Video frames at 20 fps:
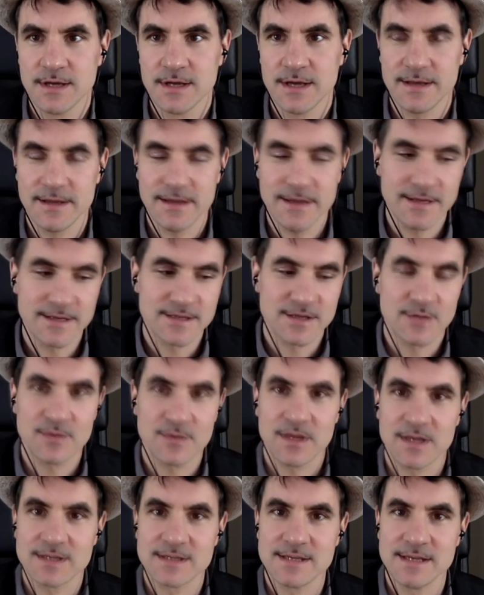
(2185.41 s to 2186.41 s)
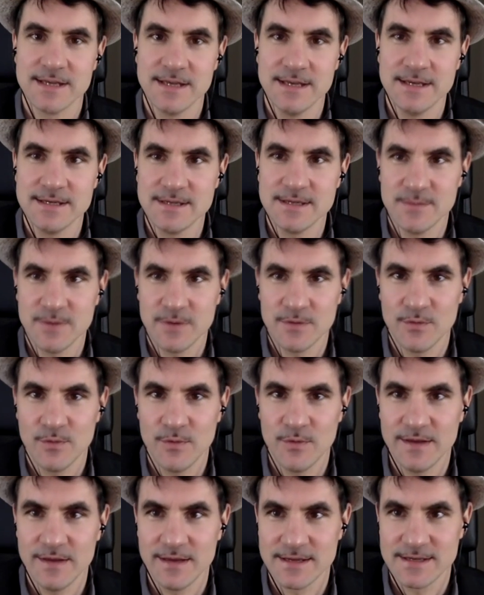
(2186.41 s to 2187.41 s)
I think it's sometimes easy when we
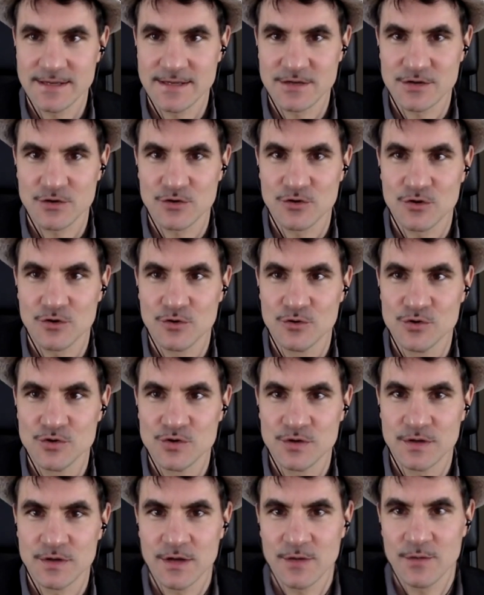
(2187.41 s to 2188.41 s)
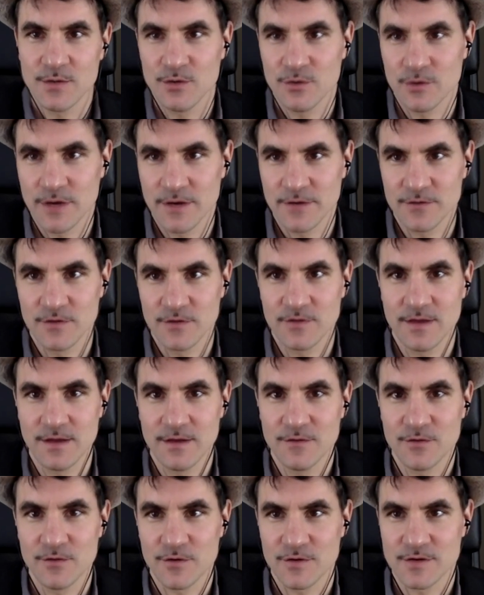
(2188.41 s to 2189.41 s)
read things as a conclusion that we don't have to
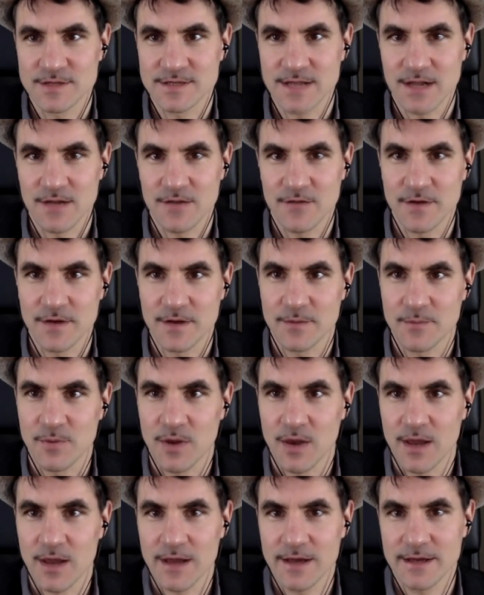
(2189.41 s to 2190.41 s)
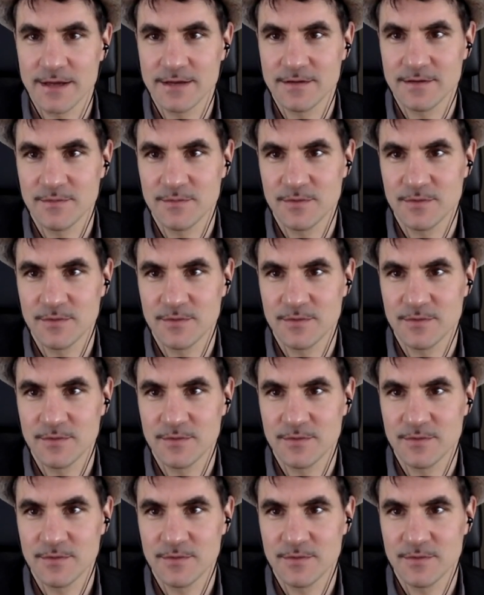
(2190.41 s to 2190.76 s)
think for ourselves and apply it.